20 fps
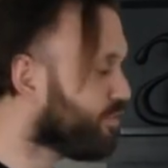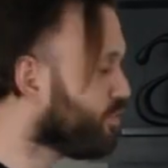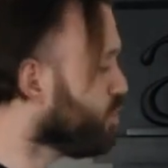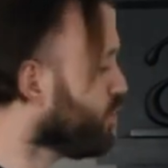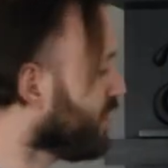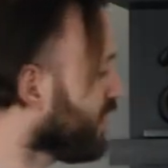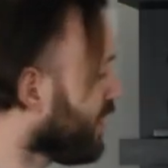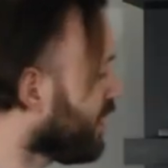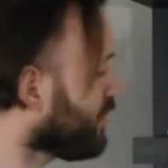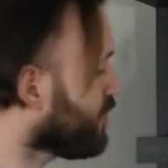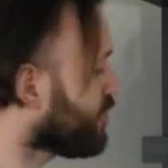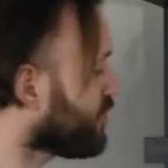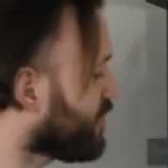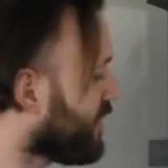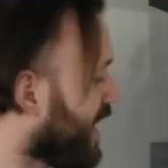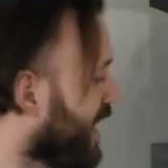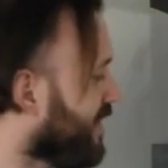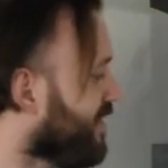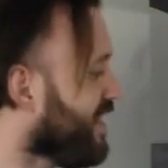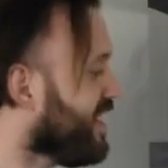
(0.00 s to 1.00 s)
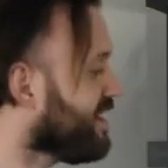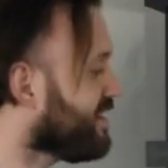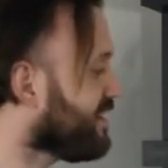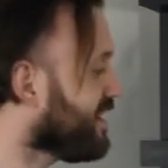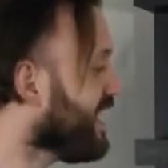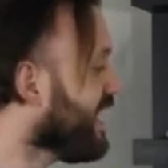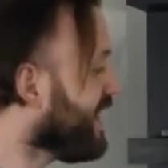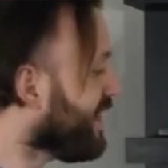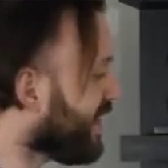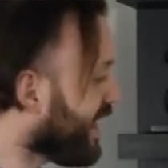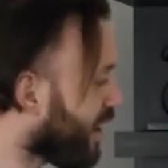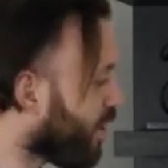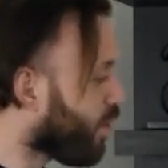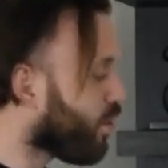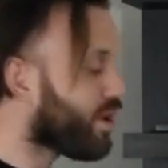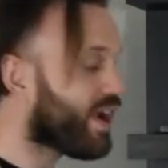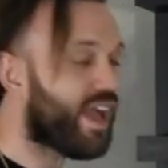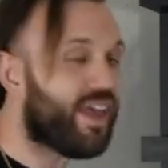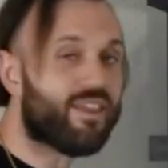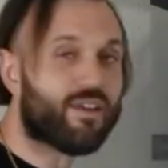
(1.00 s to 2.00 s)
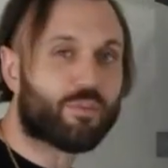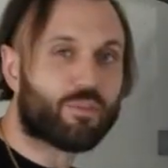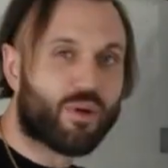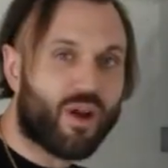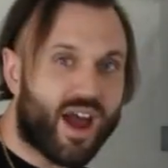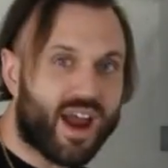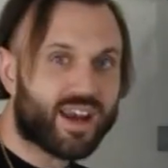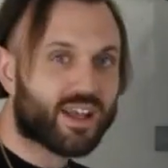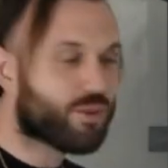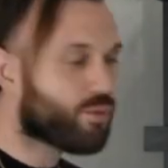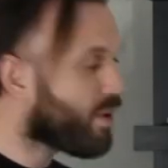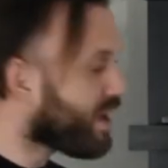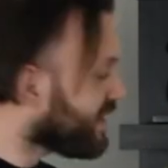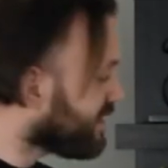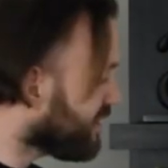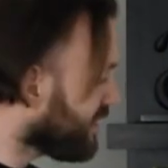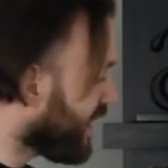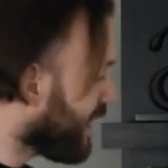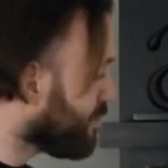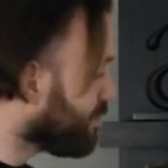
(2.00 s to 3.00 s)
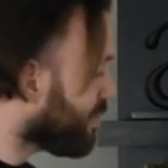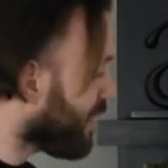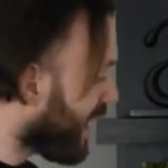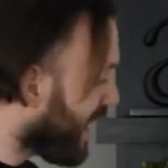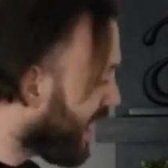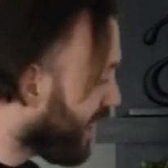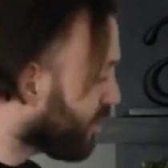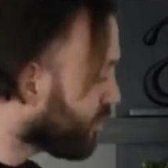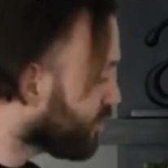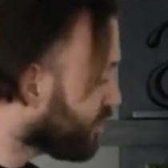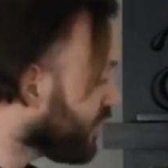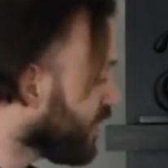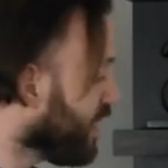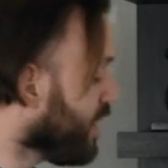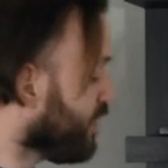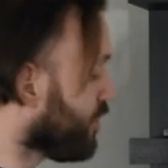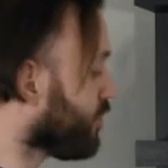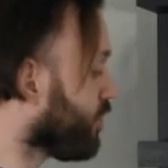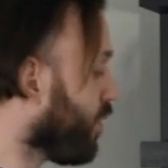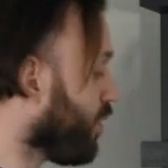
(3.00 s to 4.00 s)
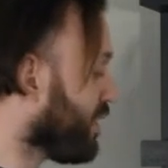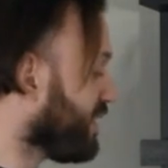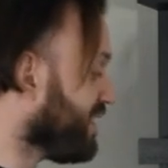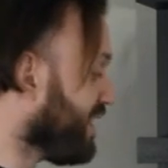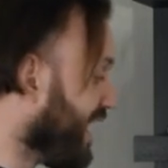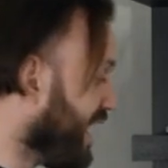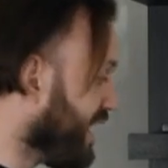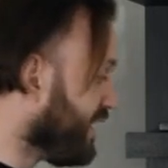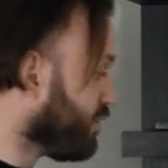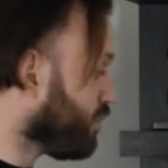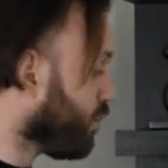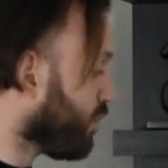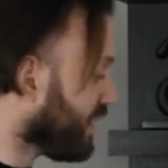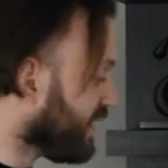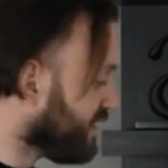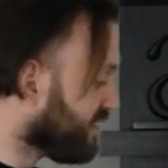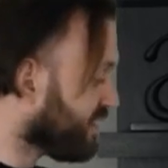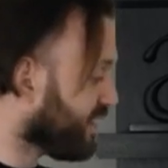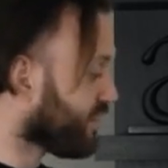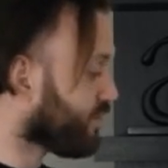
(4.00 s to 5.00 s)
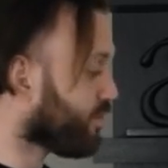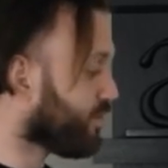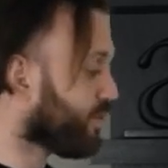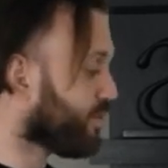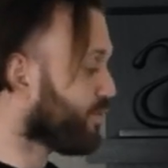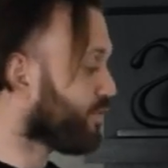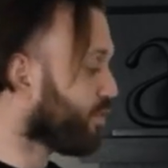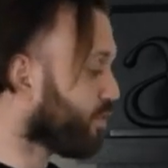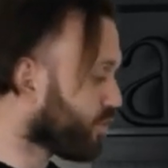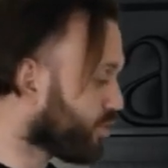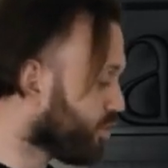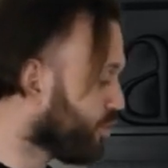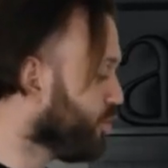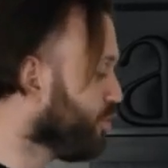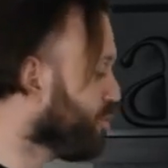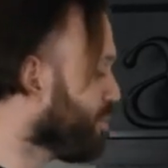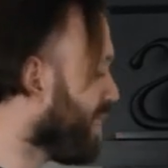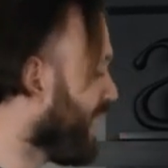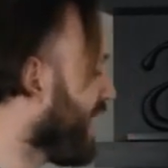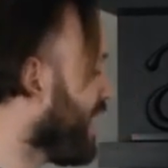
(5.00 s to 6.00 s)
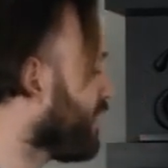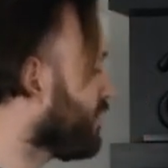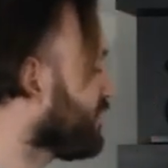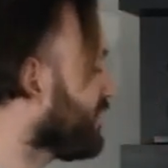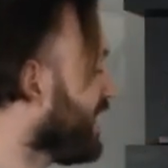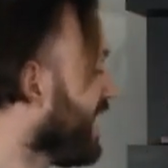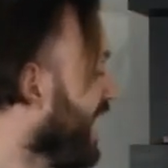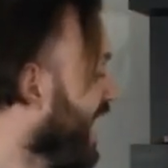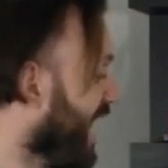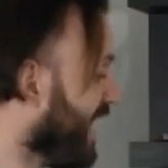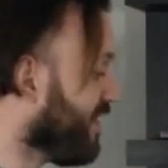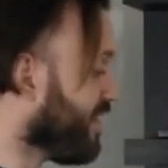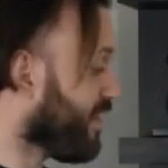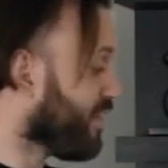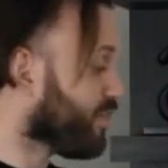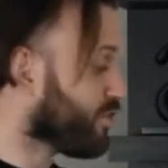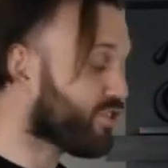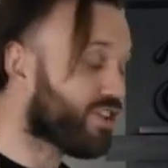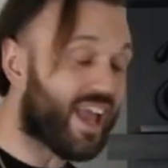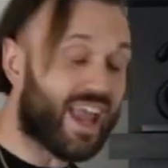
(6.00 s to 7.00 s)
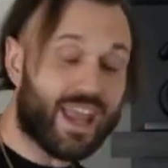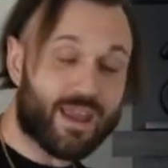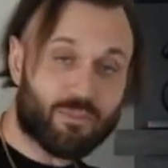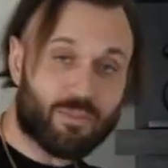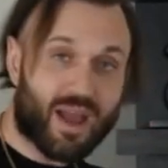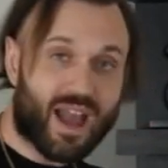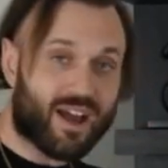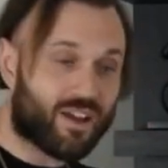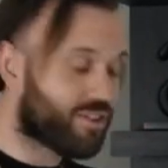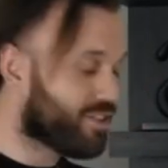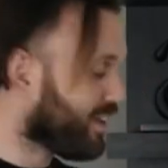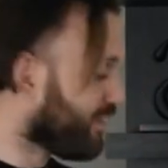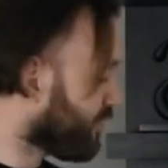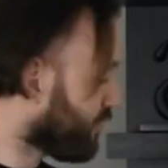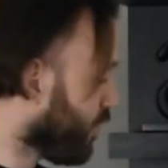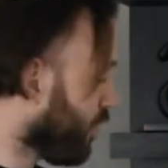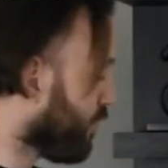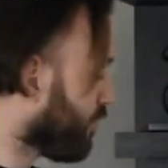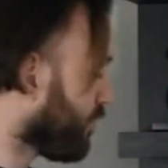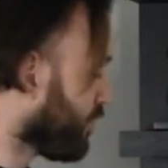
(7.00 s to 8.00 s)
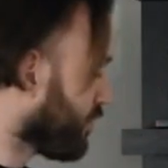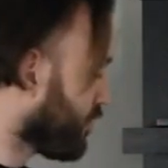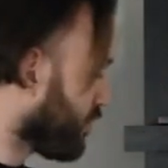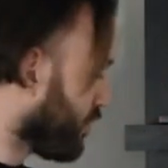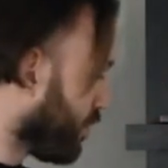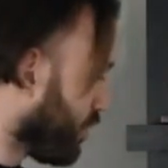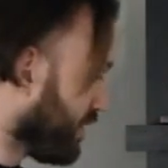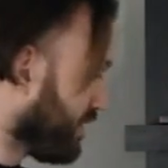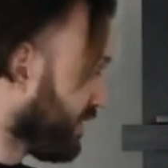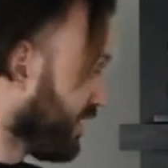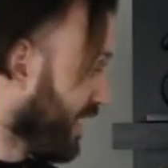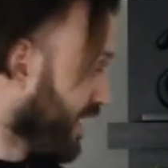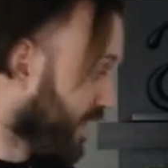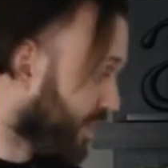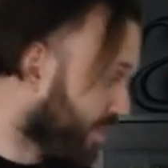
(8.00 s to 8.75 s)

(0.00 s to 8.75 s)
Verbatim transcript: If you can understand this, that okay, the product weighs 10 pounds, so it's 826 for the first two pounds, and then there's eight pounds left over, so it's